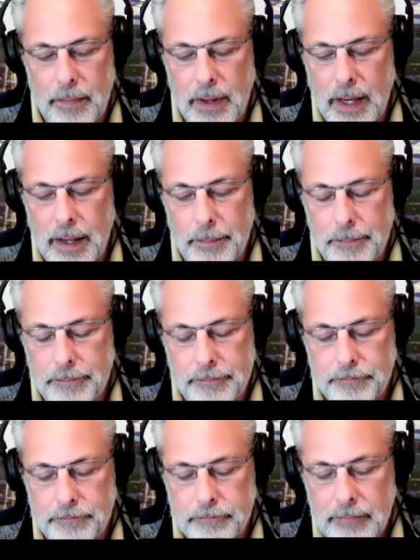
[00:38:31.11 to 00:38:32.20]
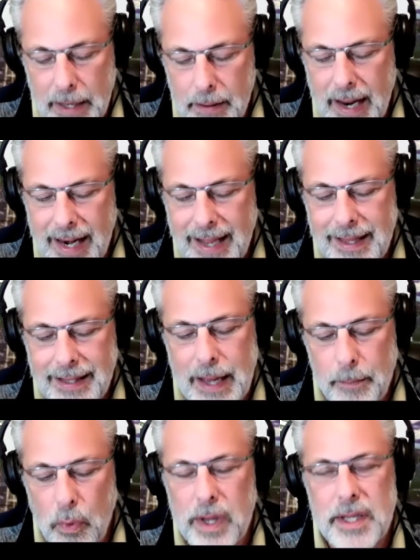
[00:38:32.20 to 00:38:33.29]
And I think that
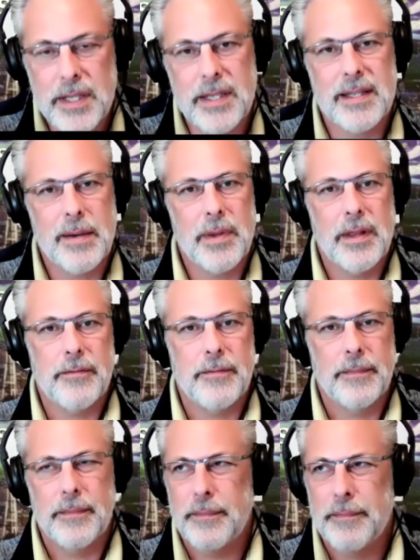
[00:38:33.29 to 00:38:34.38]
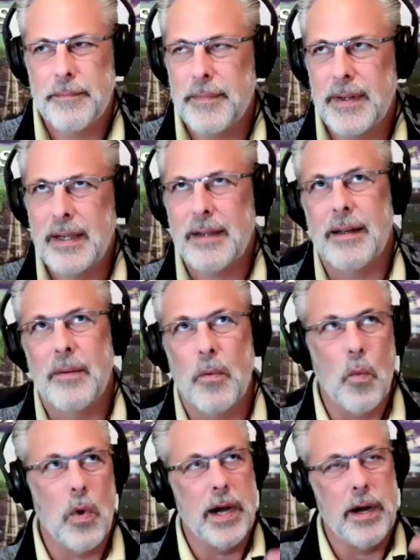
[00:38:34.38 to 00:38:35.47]
points to some of the
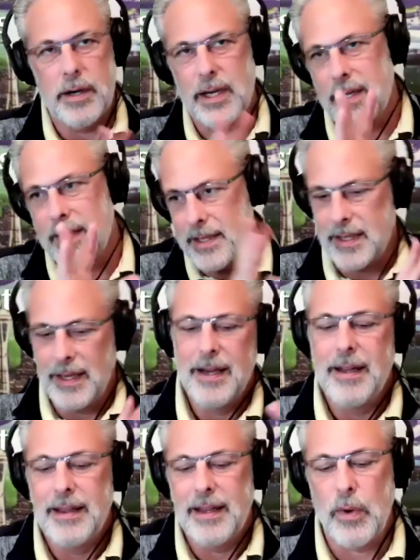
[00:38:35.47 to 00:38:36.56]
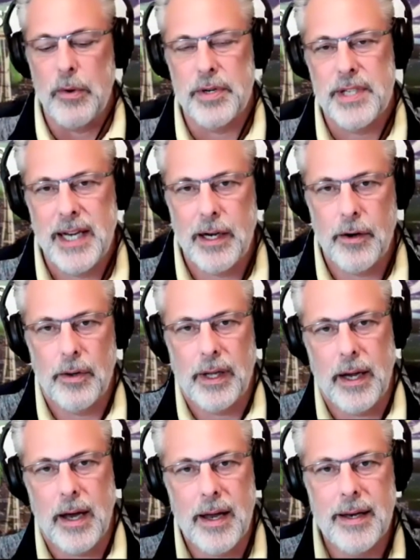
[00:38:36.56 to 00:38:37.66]
weirdness that we were seeing early
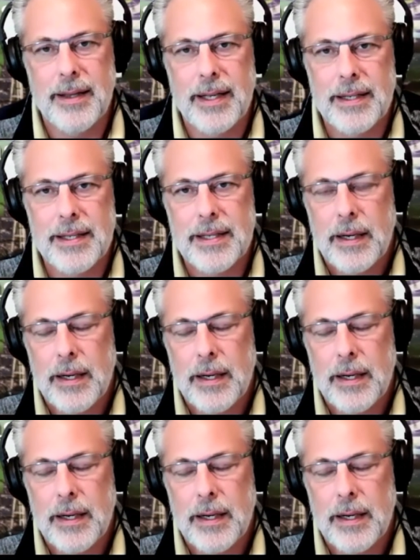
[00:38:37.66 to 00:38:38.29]
on in this